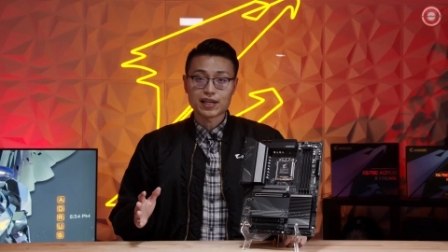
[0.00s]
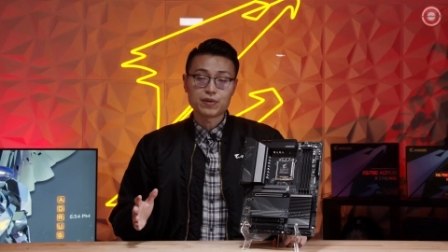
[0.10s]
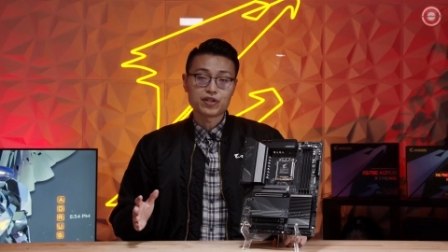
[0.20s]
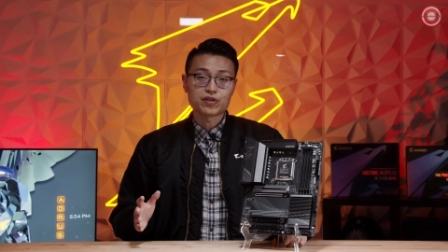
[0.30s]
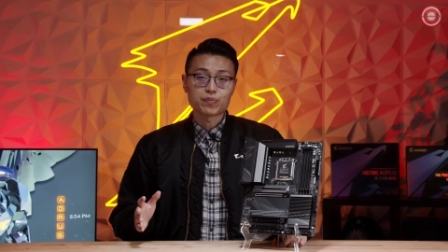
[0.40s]
I
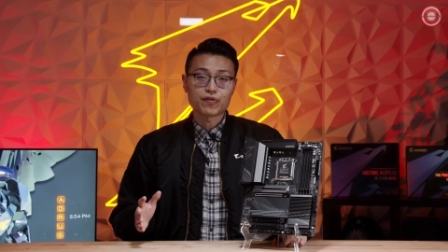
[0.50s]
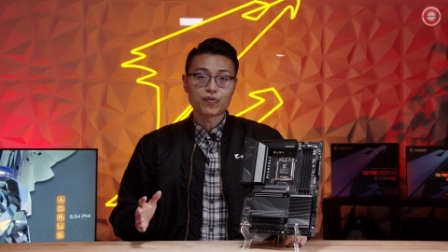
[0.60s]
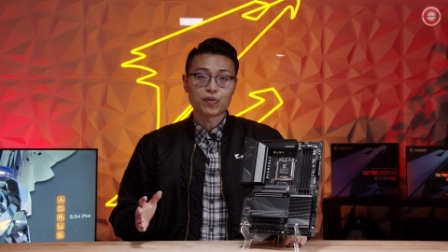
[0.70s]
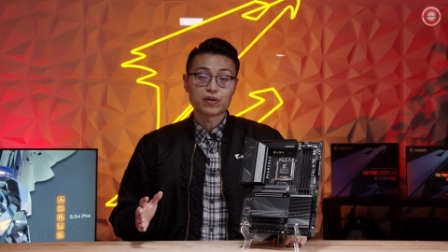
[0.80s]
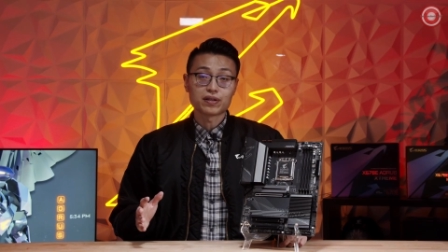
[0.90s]
mentioned
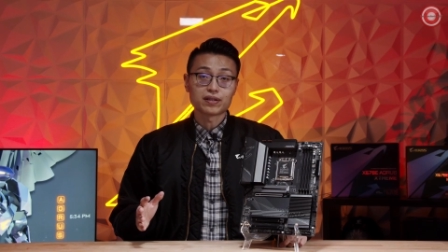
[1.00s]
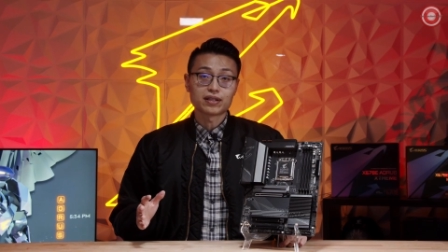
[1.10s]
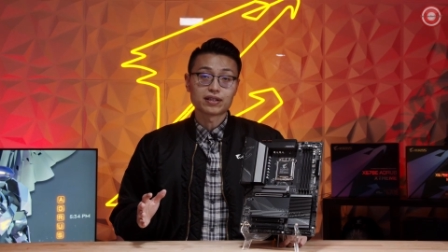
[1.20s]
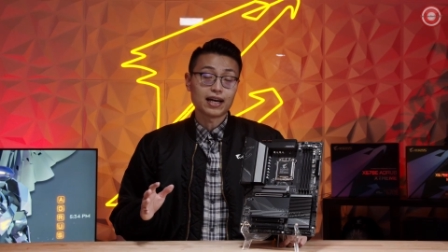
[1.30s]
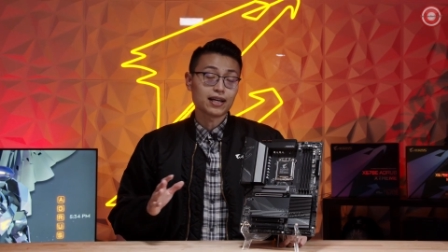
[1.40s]
before,
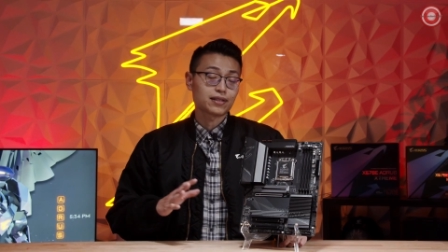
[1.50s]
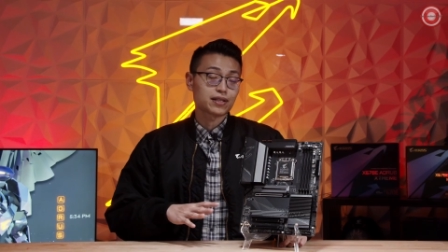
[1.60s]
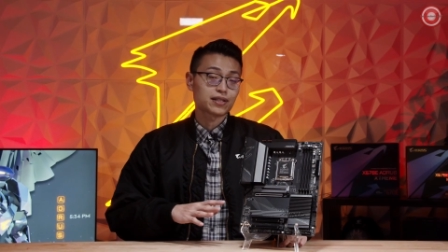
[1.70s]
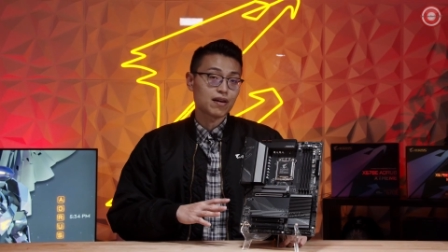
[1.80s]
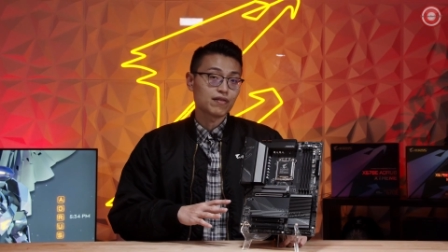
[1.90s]
the
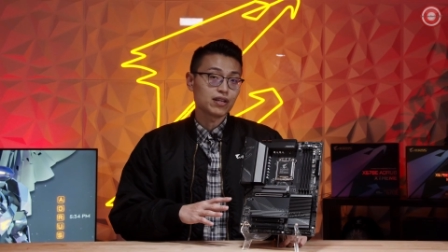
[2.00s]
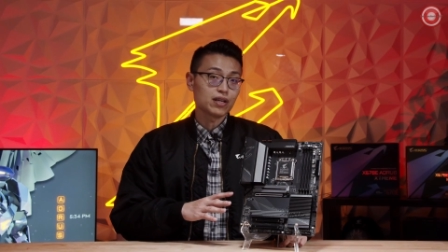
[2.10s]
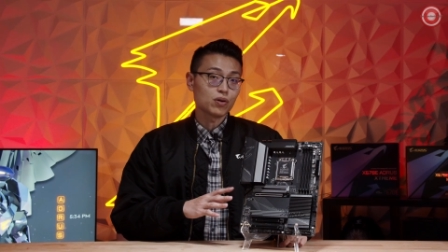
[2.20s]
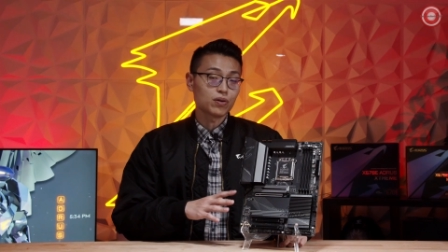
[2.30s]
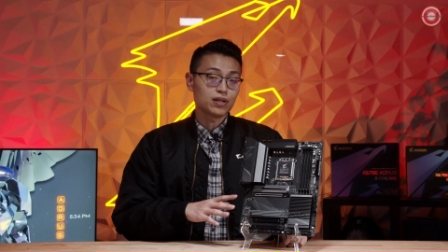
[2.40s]

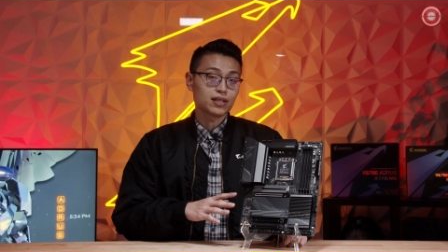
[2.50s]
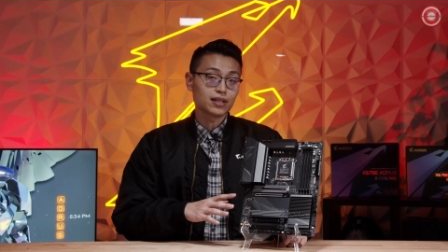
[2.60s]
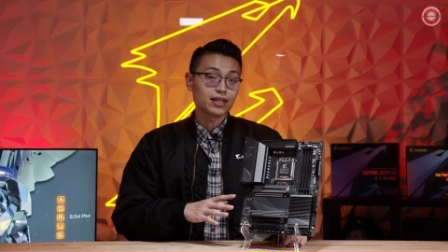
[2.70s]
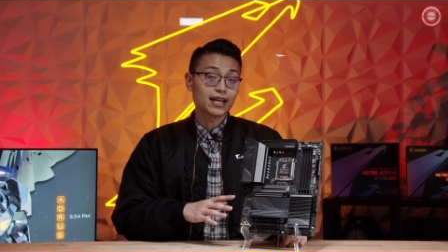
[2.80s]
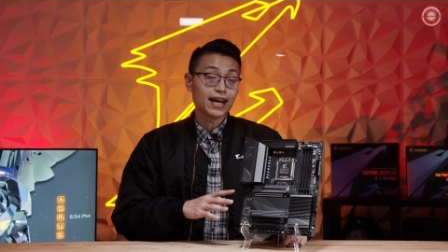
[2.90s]
X670 Aorus
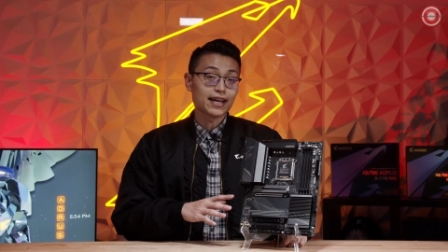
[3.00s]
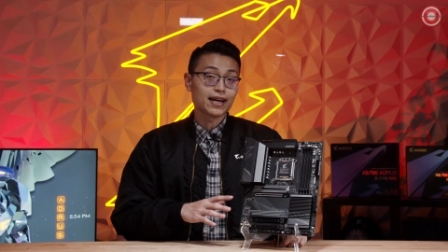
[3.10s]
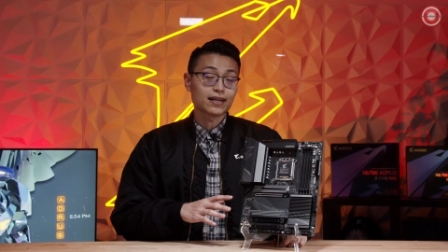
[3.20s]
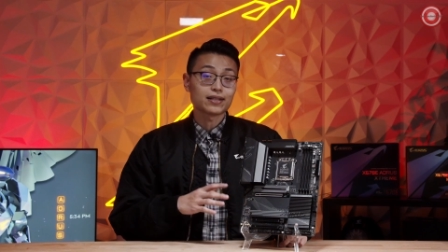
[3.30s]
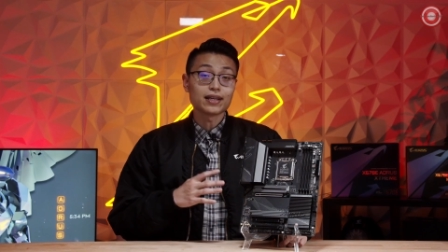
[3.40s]
Elite
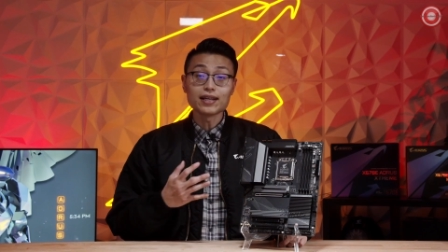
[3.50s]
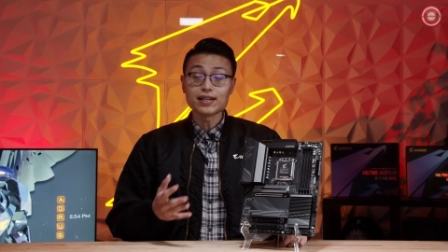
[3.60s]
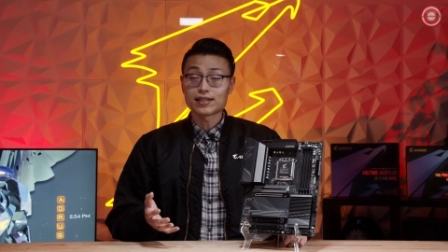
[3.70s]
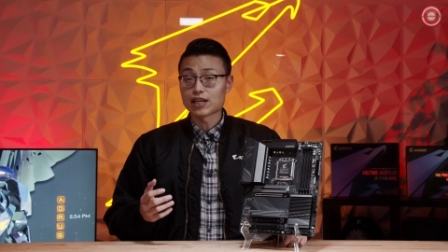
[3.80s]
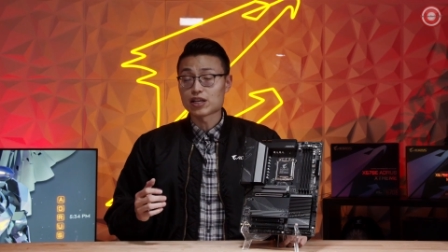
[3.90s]
AX
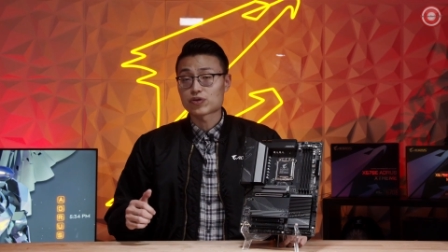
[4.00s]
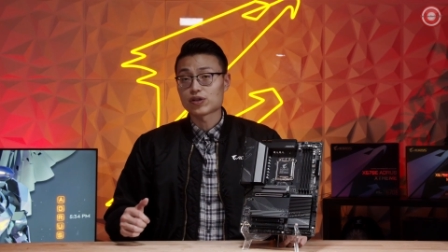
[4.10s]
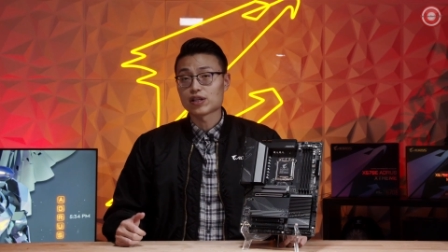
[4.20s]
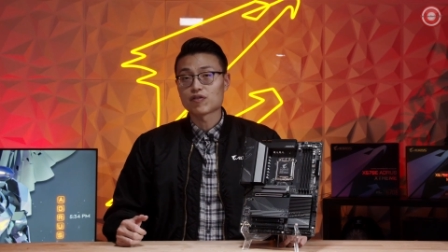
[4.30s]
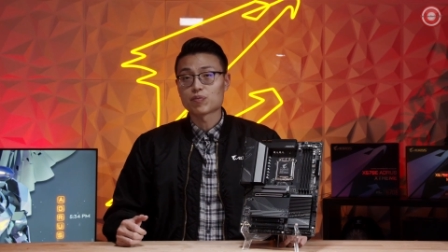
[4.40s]
is an
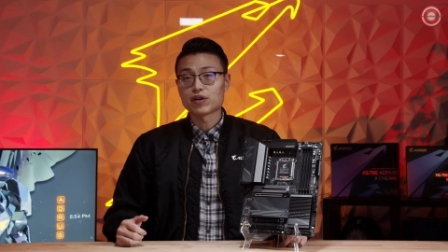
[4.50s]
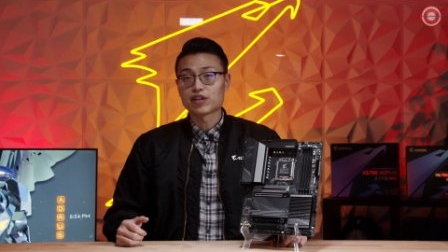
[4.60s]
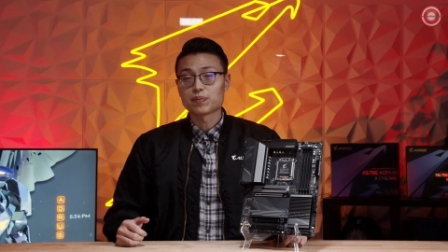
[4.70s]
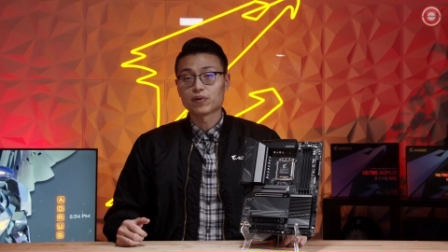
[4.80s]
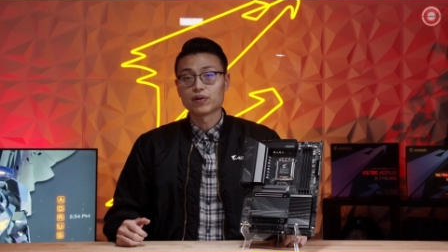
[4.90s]
entry-level
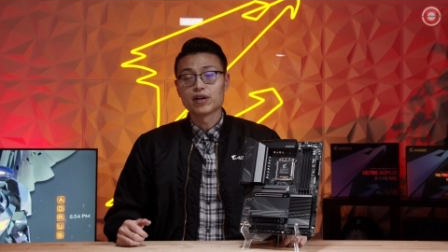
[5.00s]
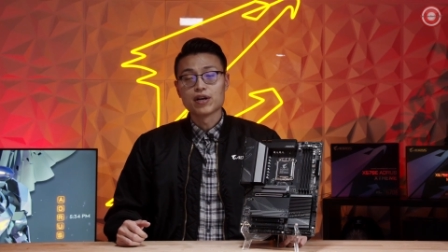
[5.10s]
motherboard